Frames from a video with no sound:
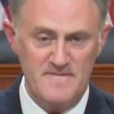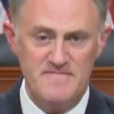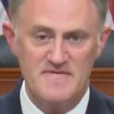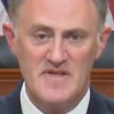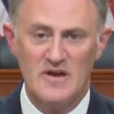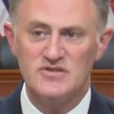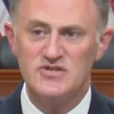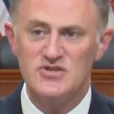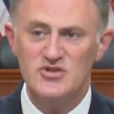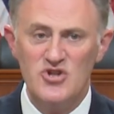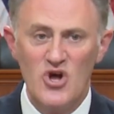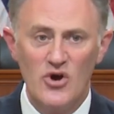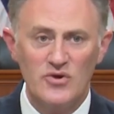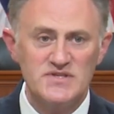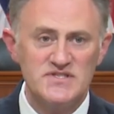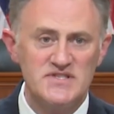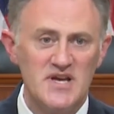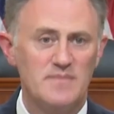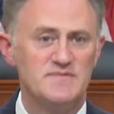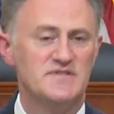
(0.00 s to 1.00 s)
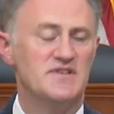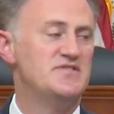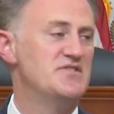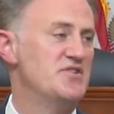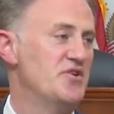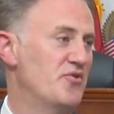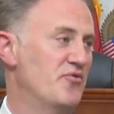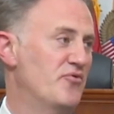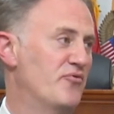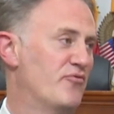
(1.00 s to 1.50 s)
There's no
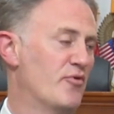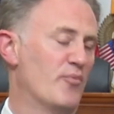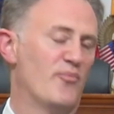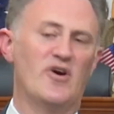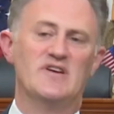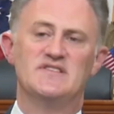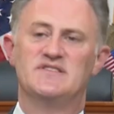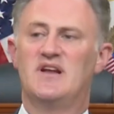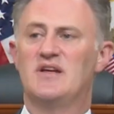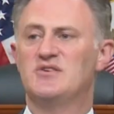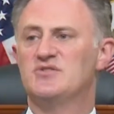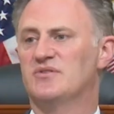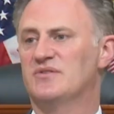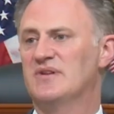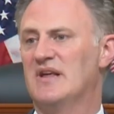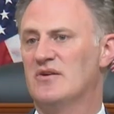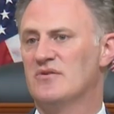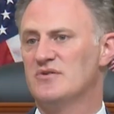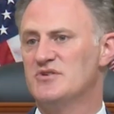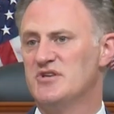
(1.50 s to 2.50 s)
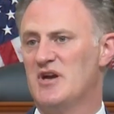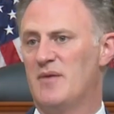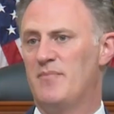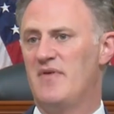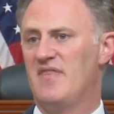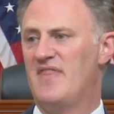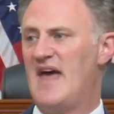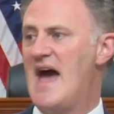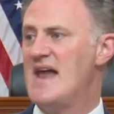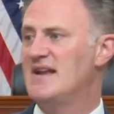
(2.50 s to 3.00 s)
substitute for presidential leadership.
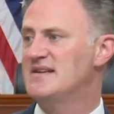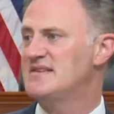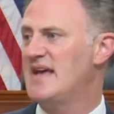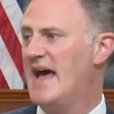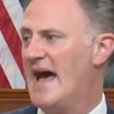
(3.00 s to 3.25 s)
That is